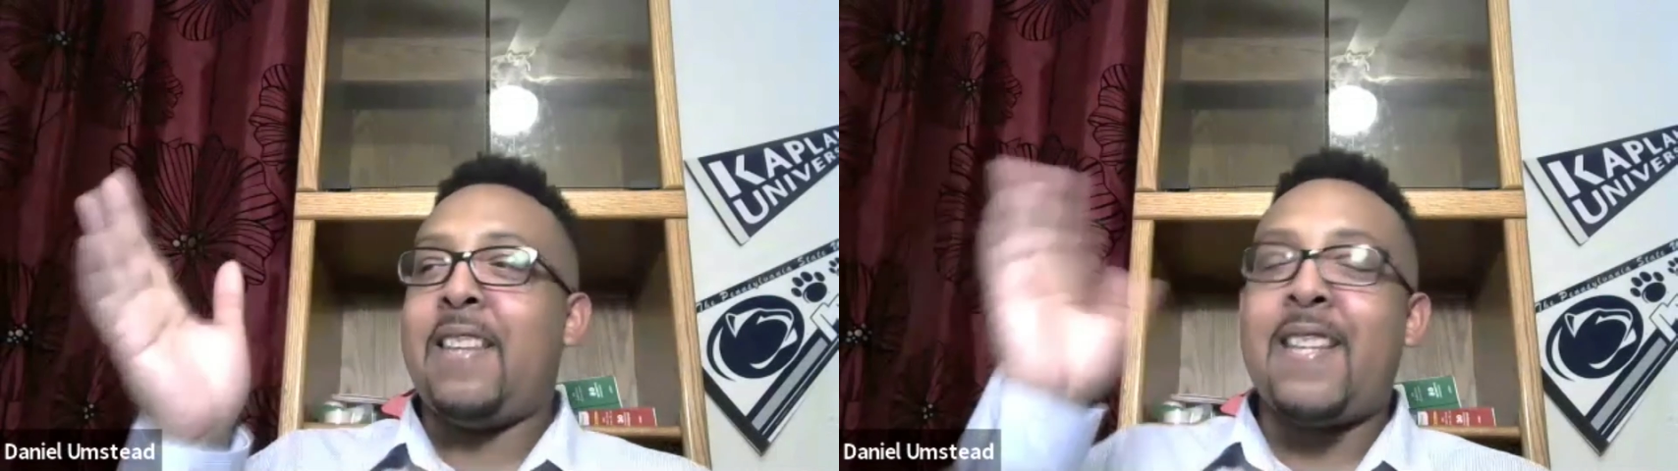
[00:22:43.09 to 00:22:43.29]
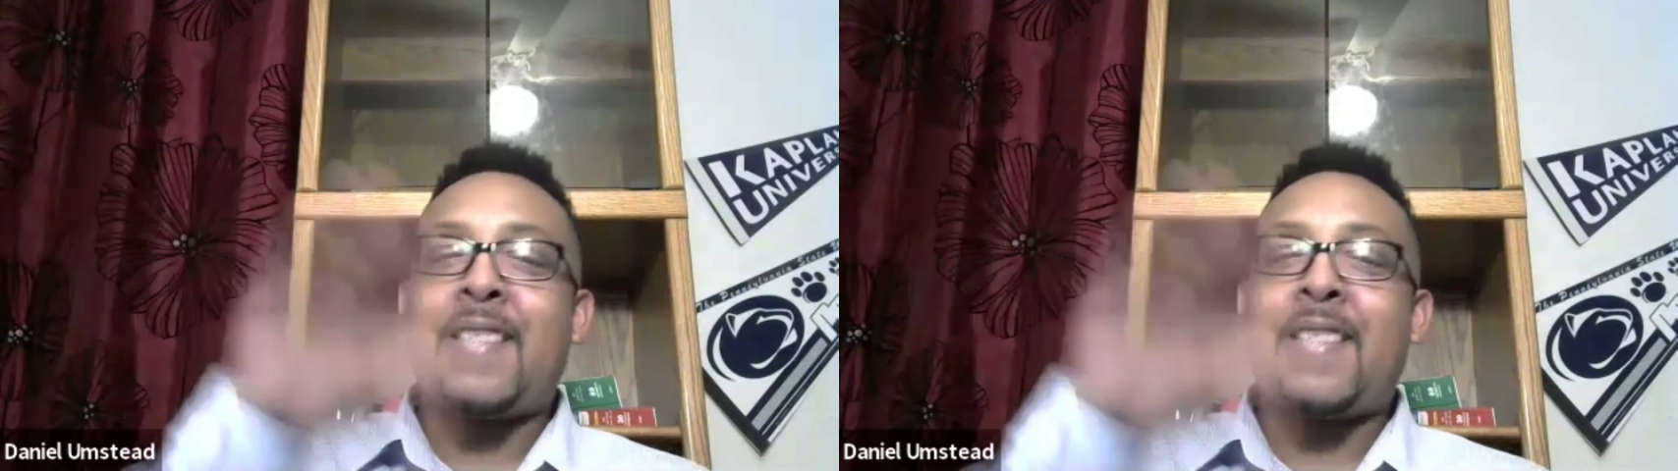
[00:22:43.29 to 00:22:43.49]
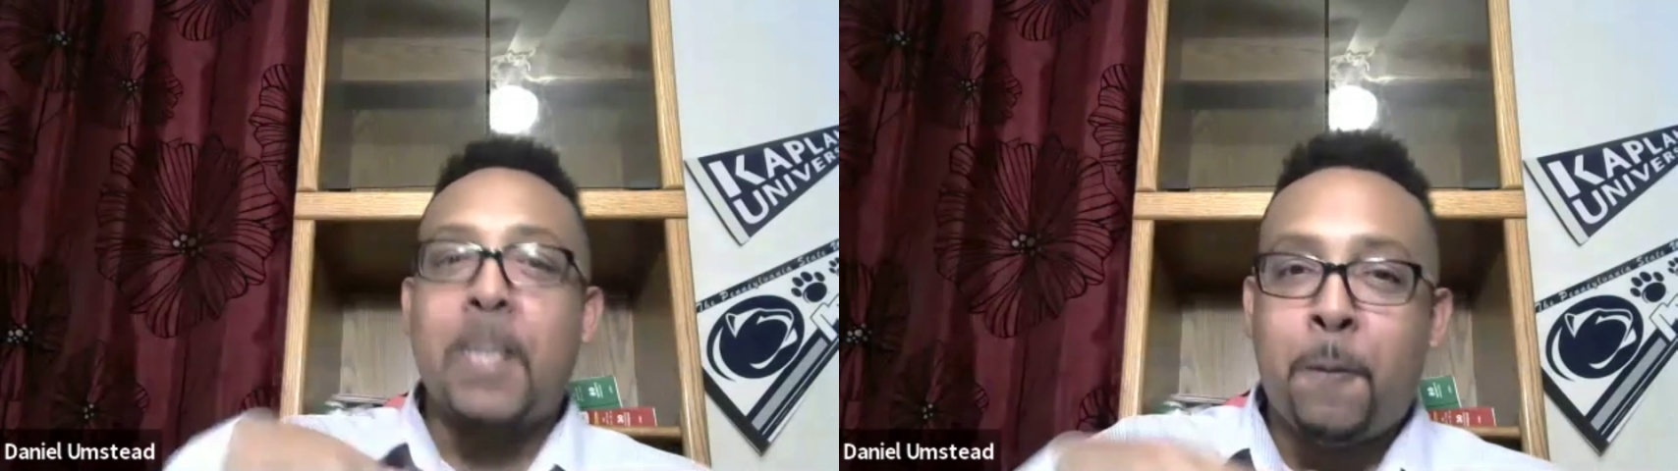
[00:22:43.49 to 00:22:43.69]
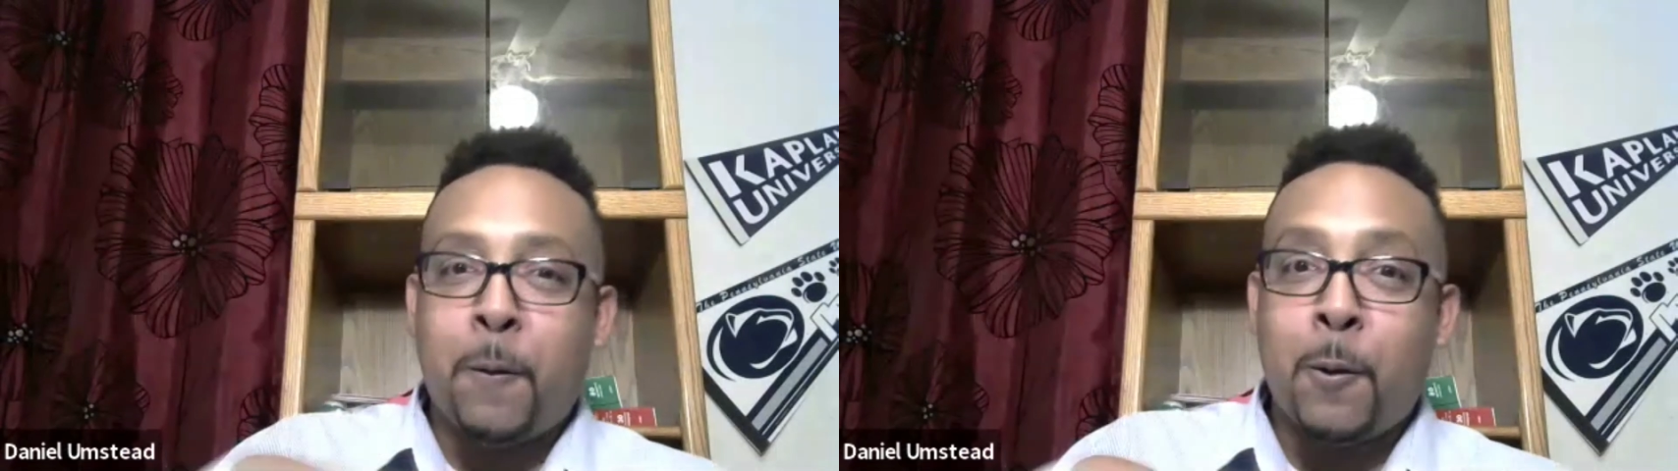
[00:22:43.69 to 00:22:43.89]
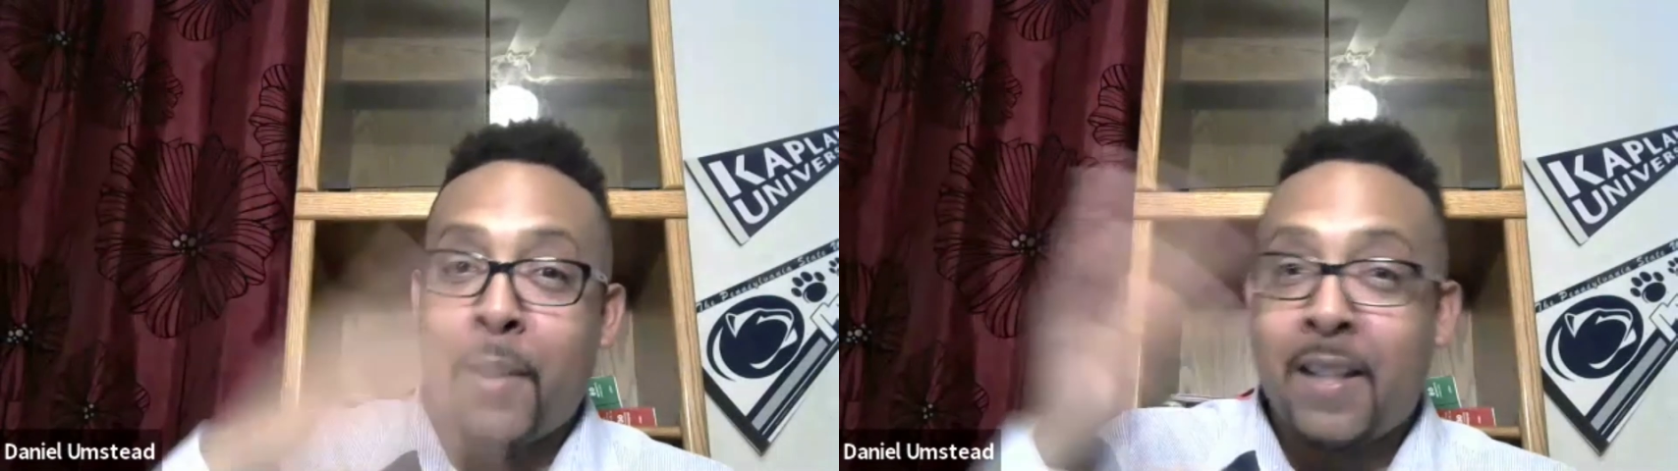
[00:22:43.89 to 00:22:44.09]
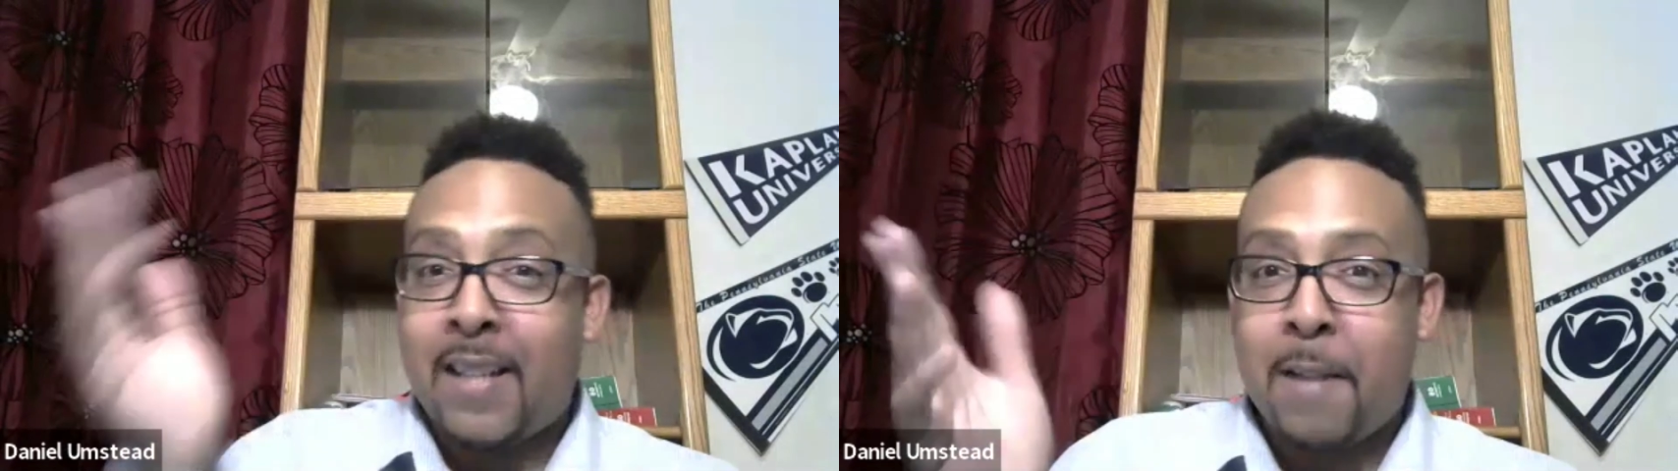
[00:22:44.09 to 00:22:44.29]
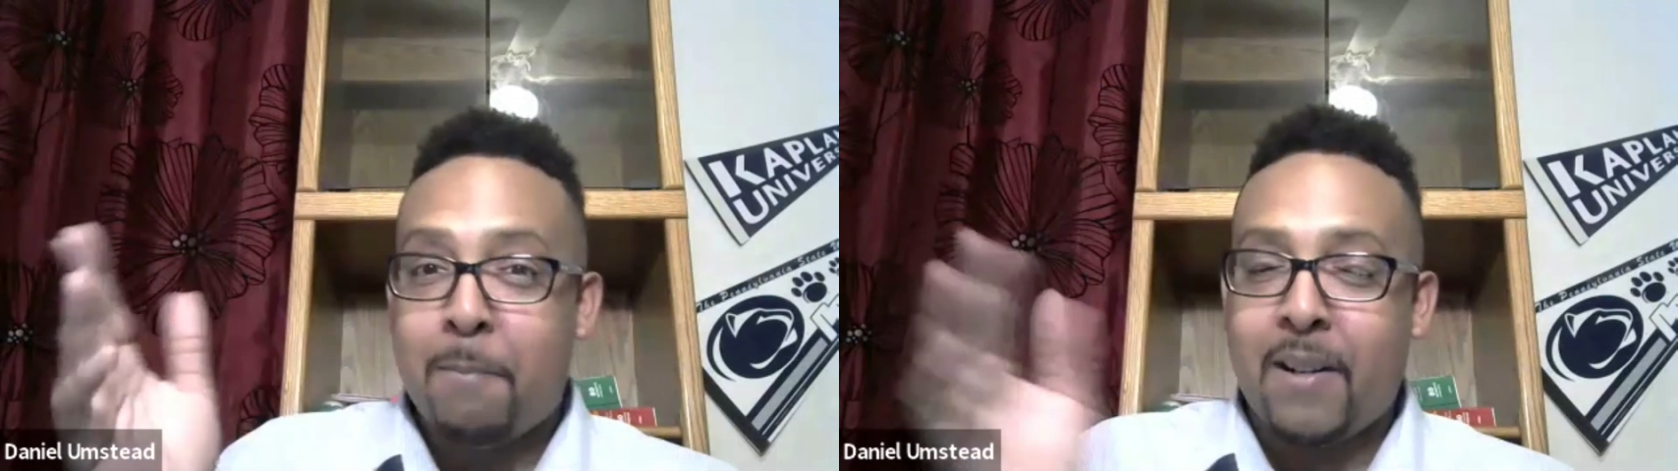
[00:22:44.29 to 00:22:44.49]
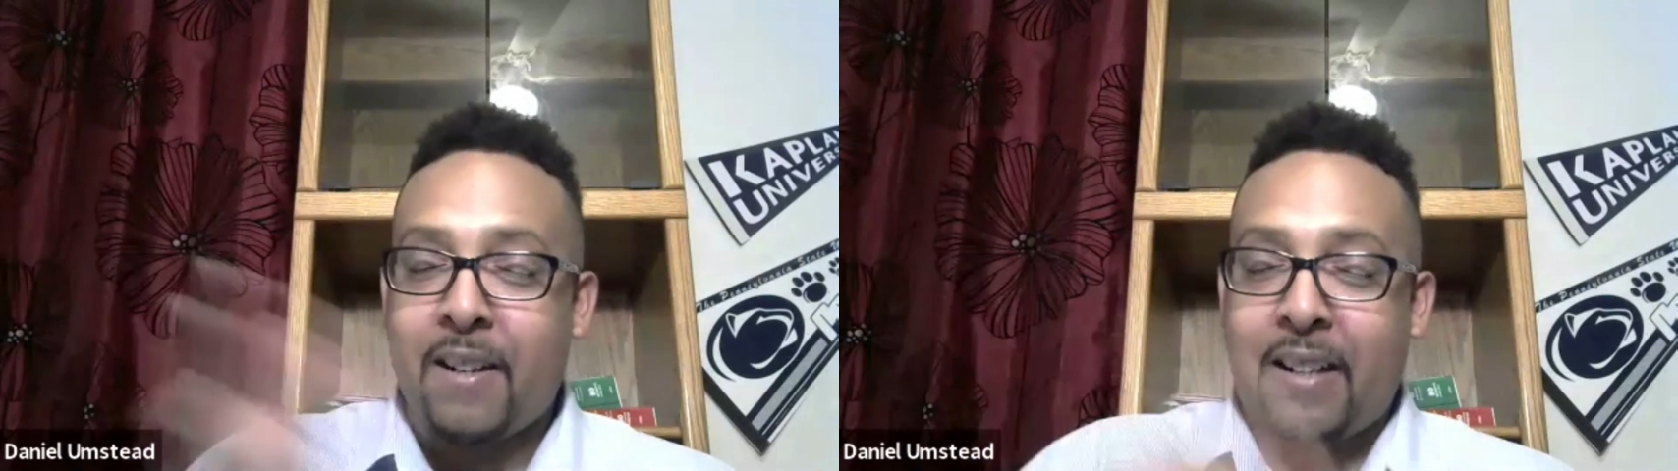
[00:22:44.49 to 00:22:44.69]
that seafood in that
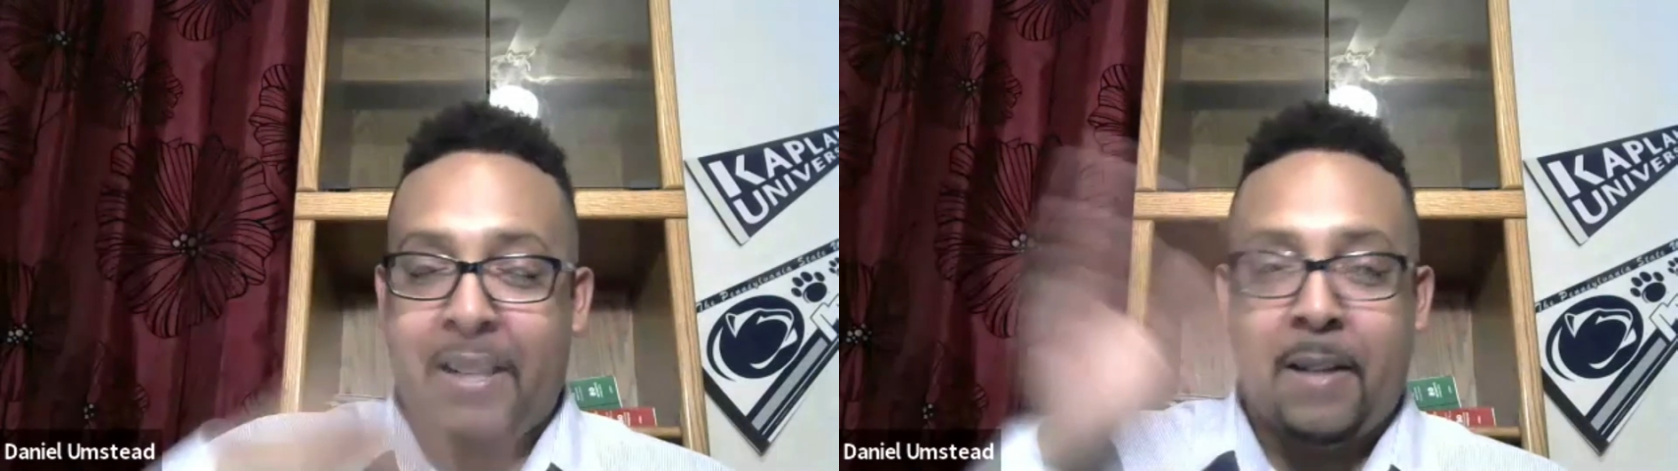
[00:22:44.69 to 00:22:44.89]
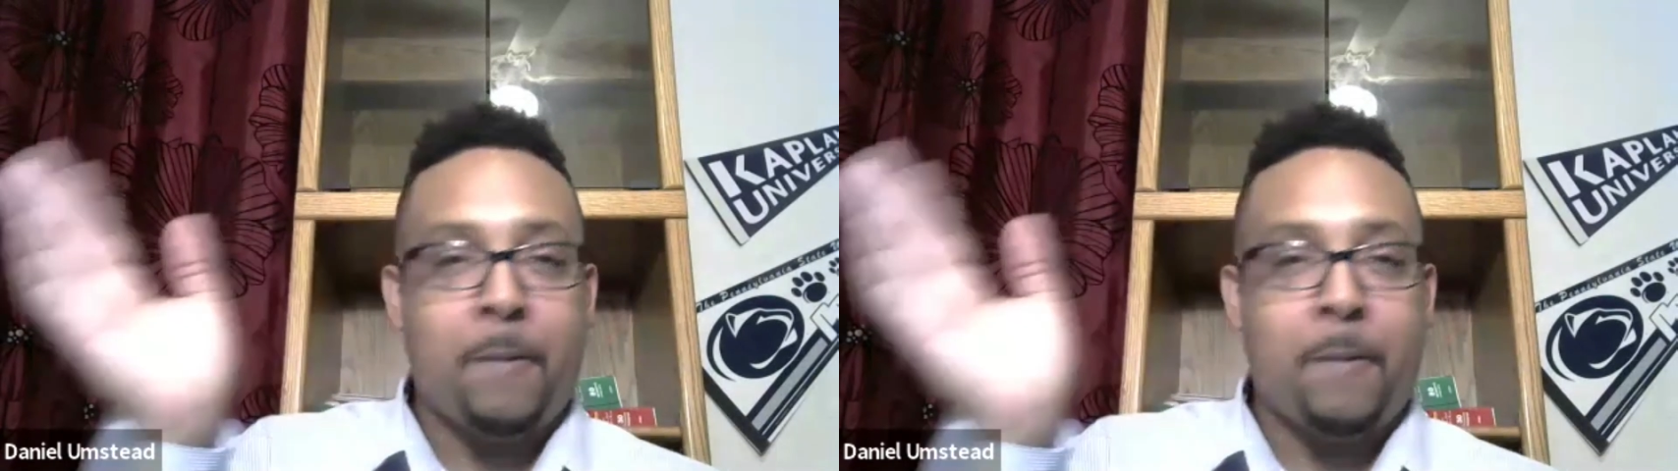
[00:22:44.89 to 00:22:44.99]
burger,